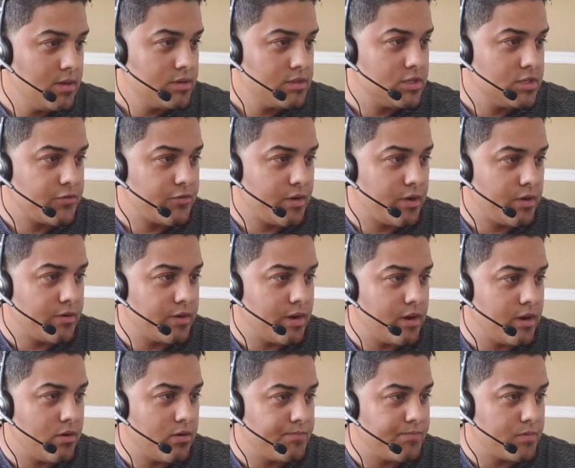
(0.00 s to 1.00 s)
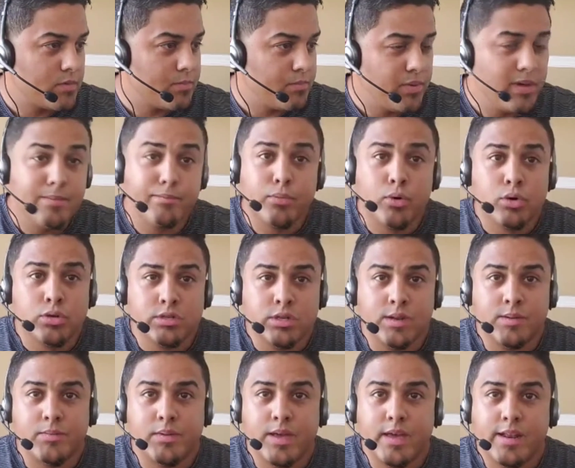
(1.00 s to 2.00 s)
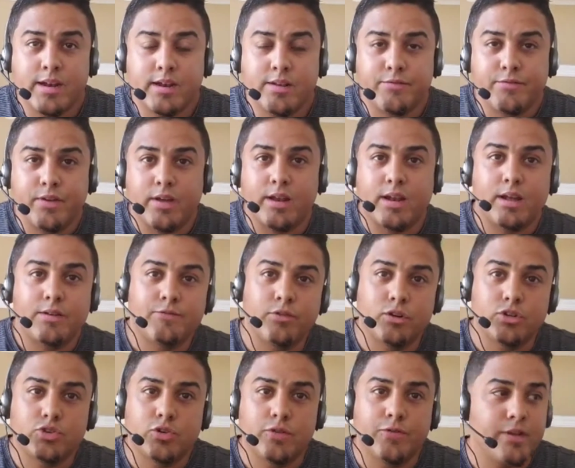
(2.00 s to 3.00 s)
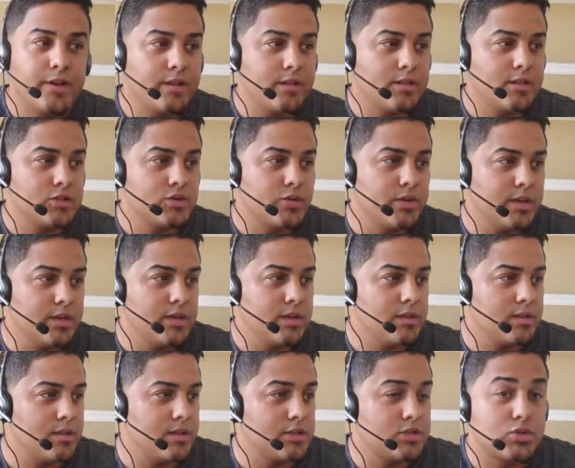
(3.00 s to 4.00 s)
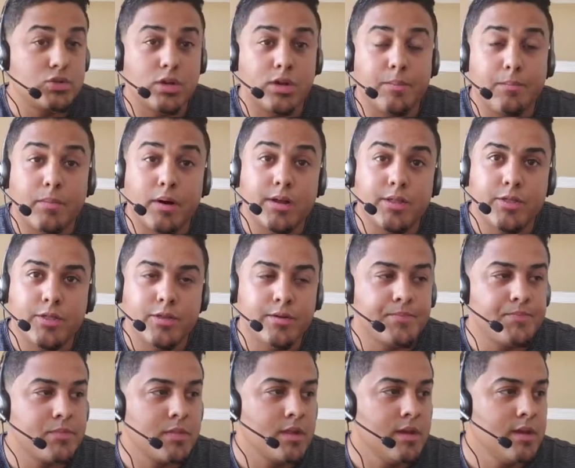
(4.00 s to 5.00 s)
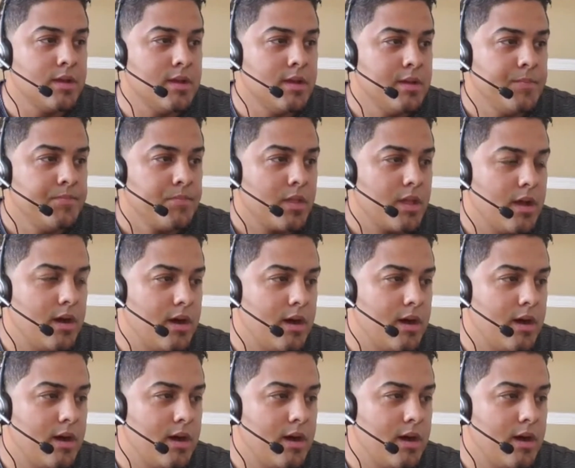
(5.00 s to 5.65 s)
just found out Pitbull is going to be at an event, virtual event this month.